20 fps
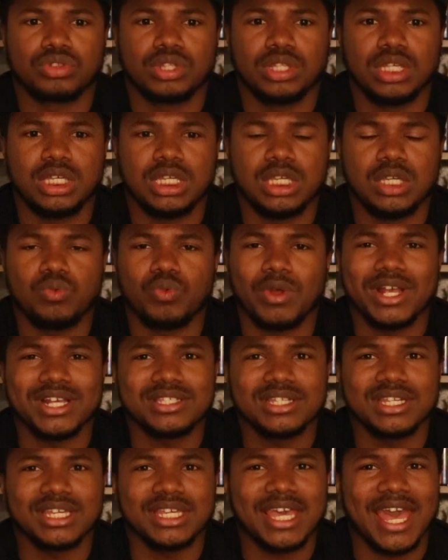The
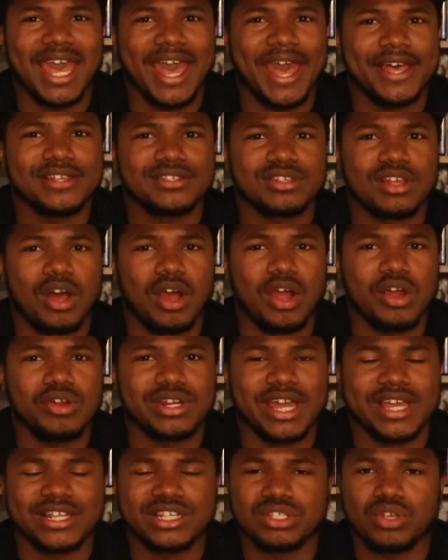rest of the cast
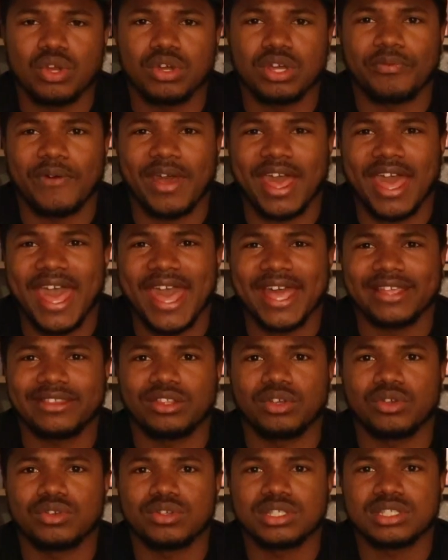aren't as strong of
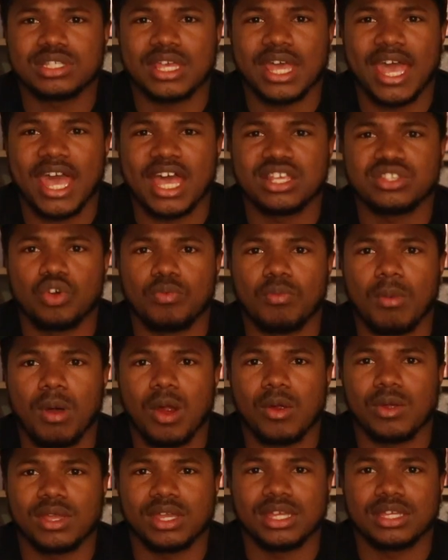actors as
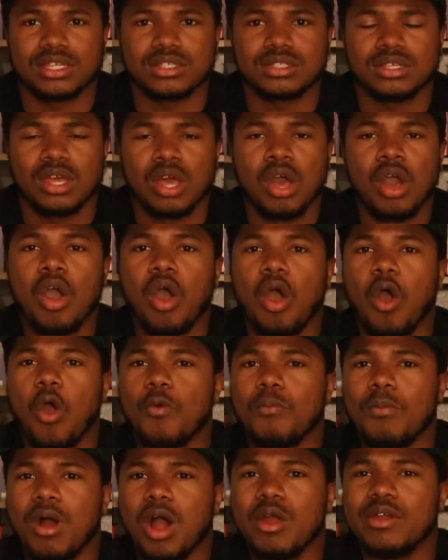Omari is.
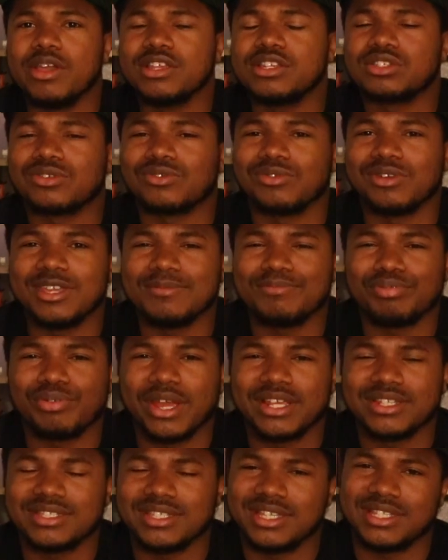Omari's screen
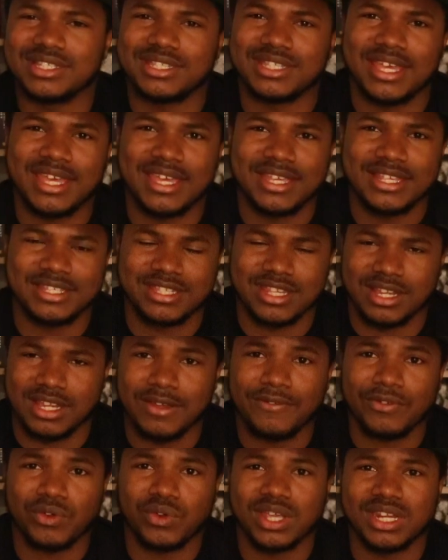presence, his
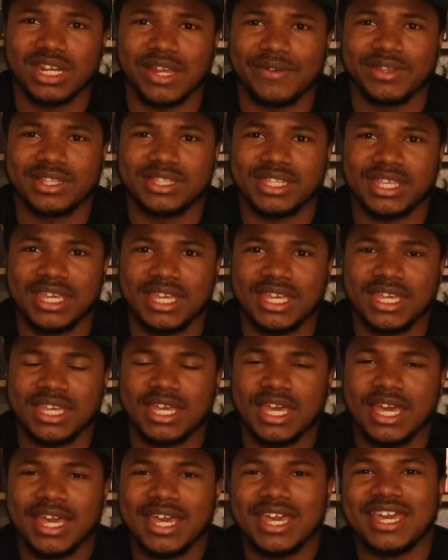delivery and everything
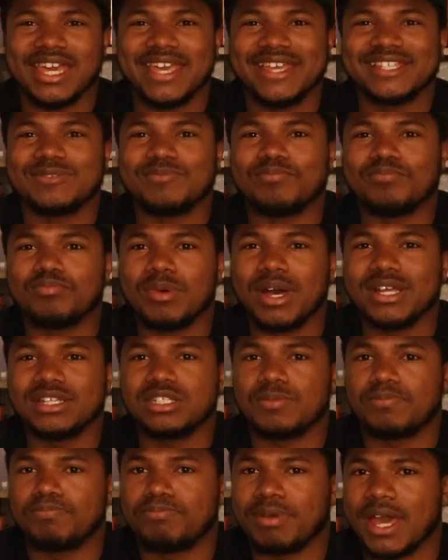is
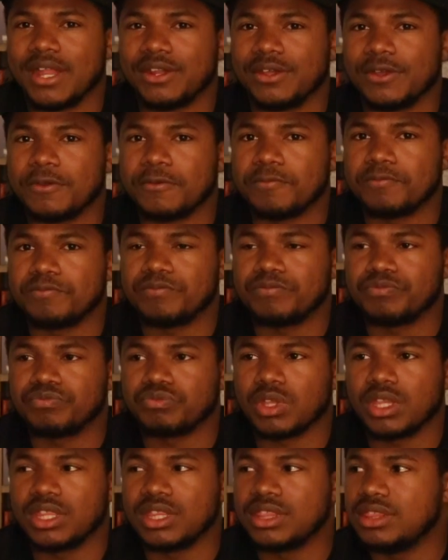much better
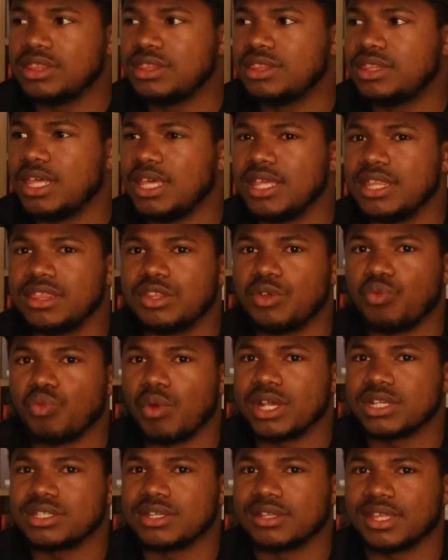than the
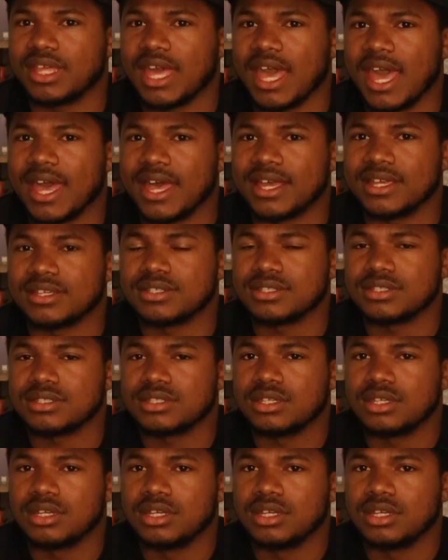rest of the cast.